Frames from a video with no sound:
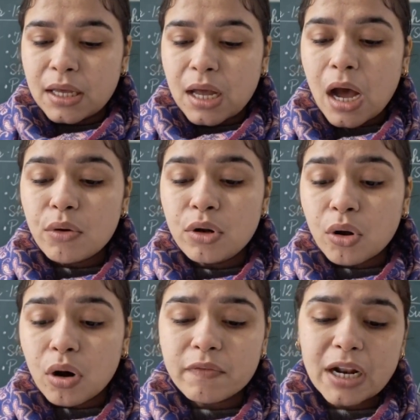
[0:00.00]
How
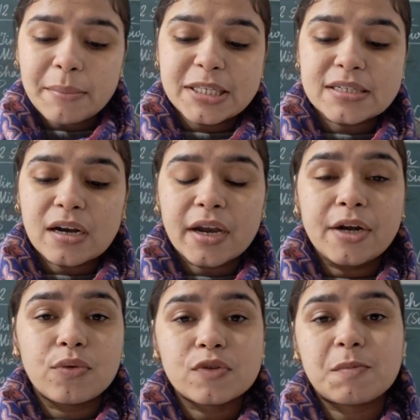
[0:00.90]
long will I be stuck
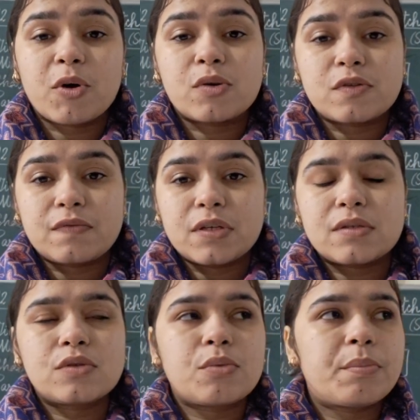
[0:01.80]
indoors because of this?
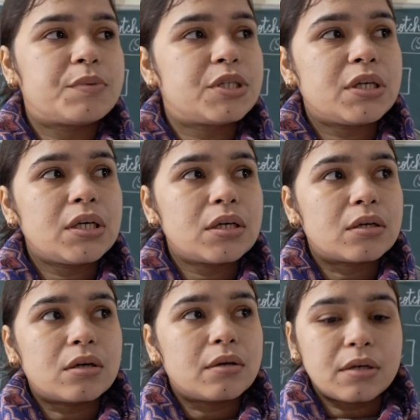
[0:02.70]
So
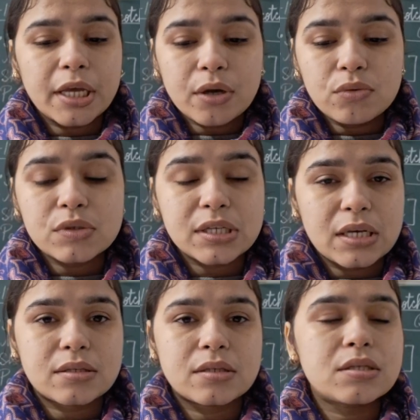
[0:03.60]
Tinku
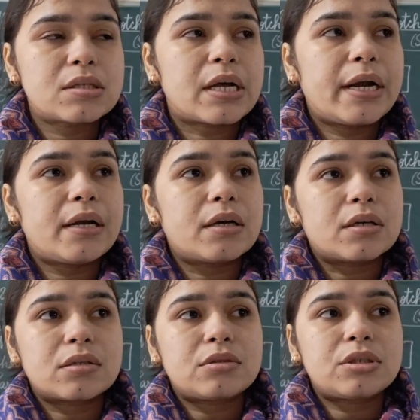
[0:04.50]
says this,
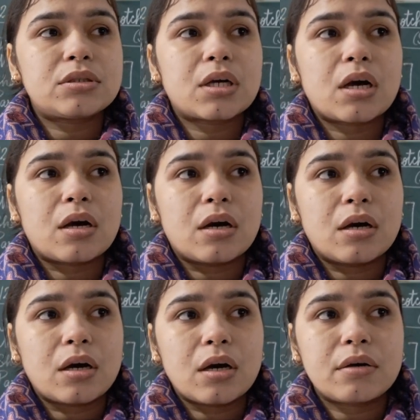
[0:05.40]
that
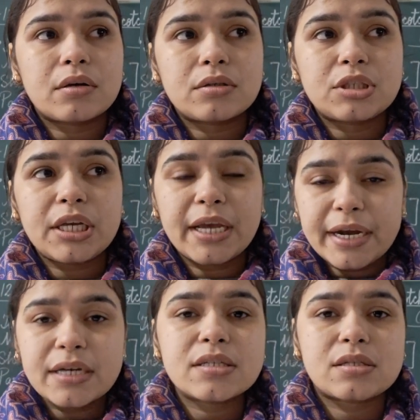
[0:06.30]
she
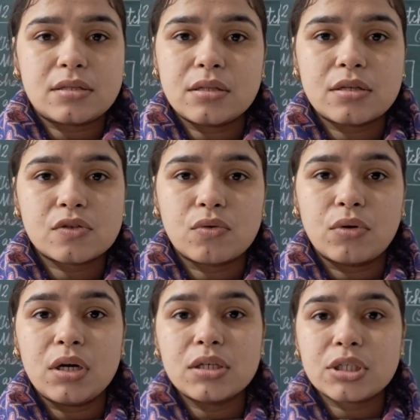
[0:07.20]
hates this
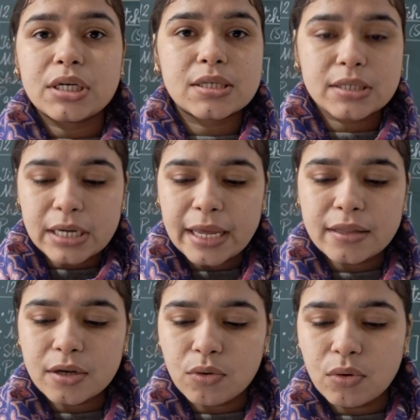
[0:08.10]
cold, she doesn't
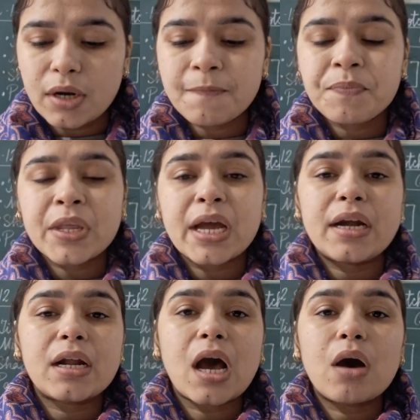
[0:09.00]
like the cold,
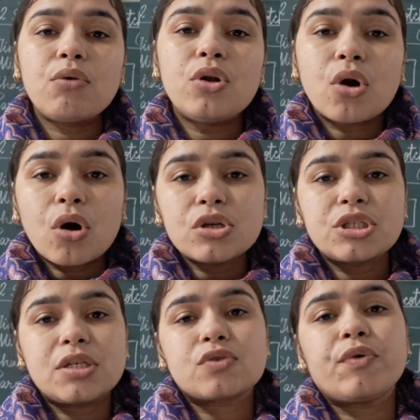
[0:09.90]
and how long
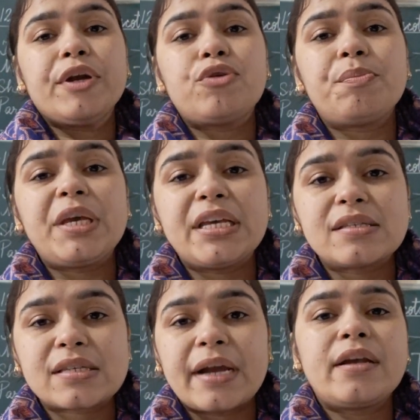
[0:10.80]
she is going to be
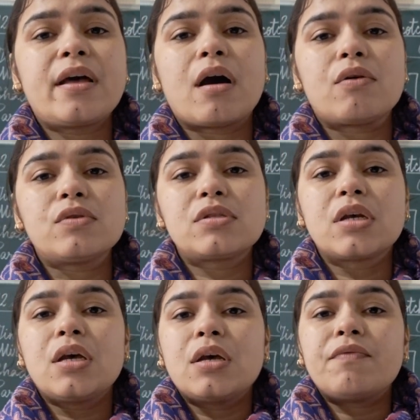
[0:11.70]
inside the house
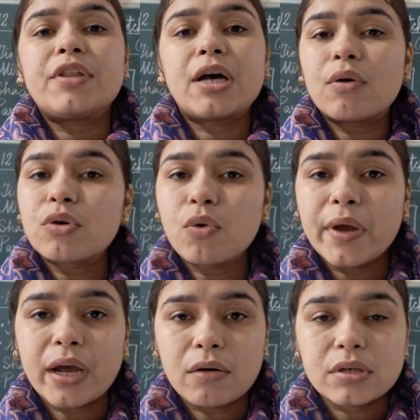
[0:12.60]
without
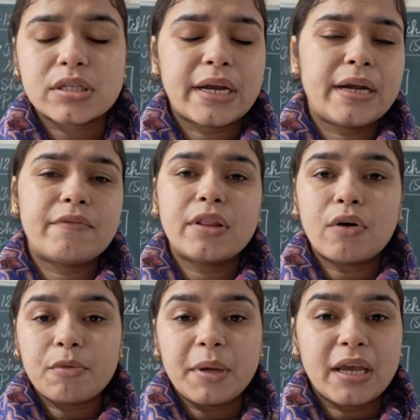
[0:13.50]
going outside,
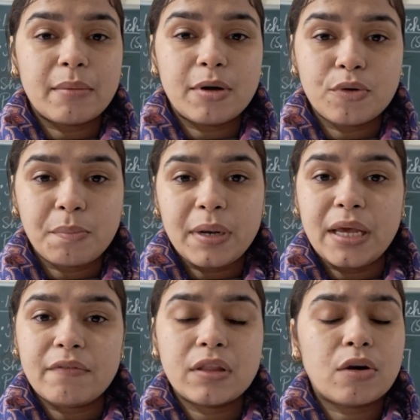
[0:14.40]
without being able to
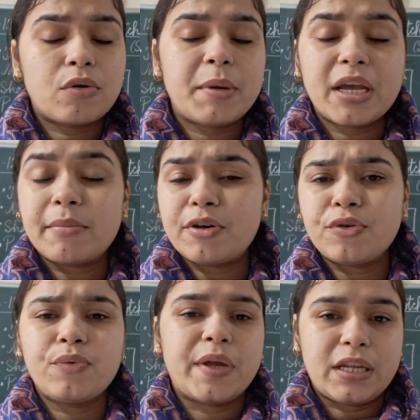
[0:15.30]
play, without being able to
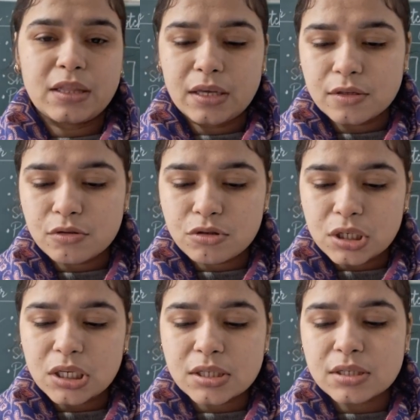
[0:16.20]
do anything. So
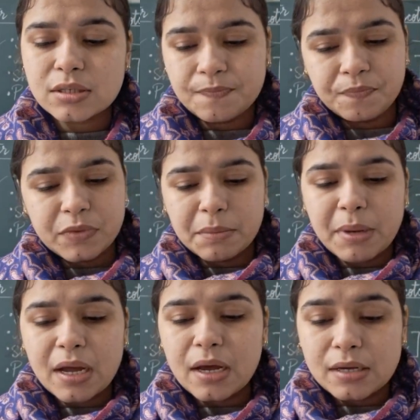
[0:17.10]
she is
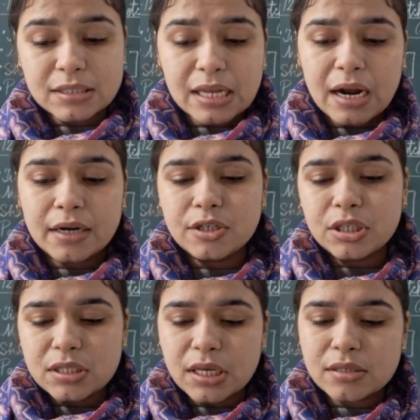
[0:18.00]
sad,
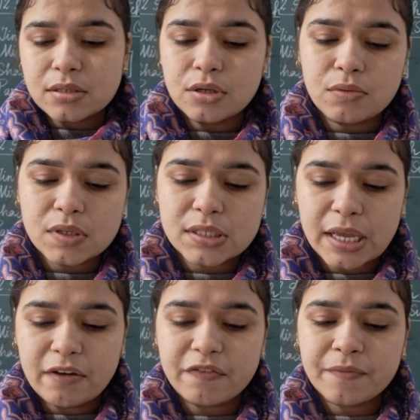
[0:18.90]
she says it to
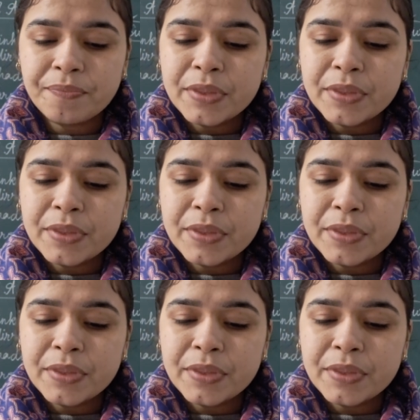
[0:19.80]
herself.